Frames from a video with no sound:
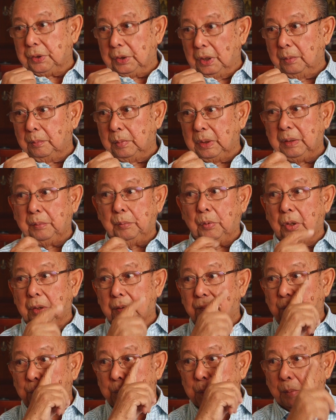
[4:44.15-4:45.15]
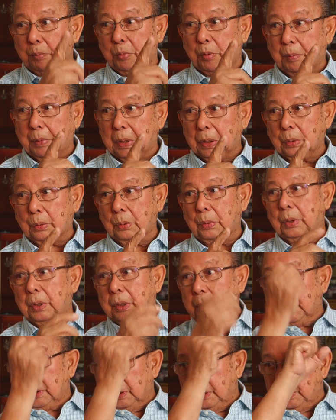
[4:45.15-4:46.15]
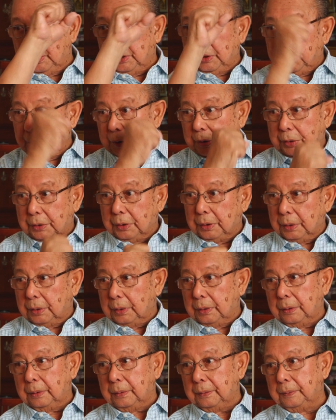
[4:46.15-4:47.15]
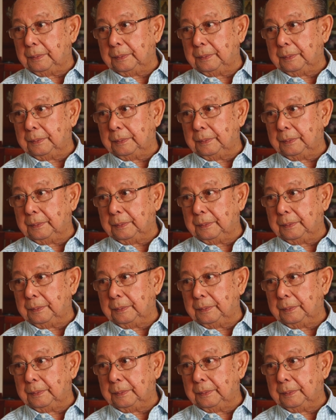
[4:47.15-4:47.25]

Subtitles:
young Malay boy from Kampung Baru. He did the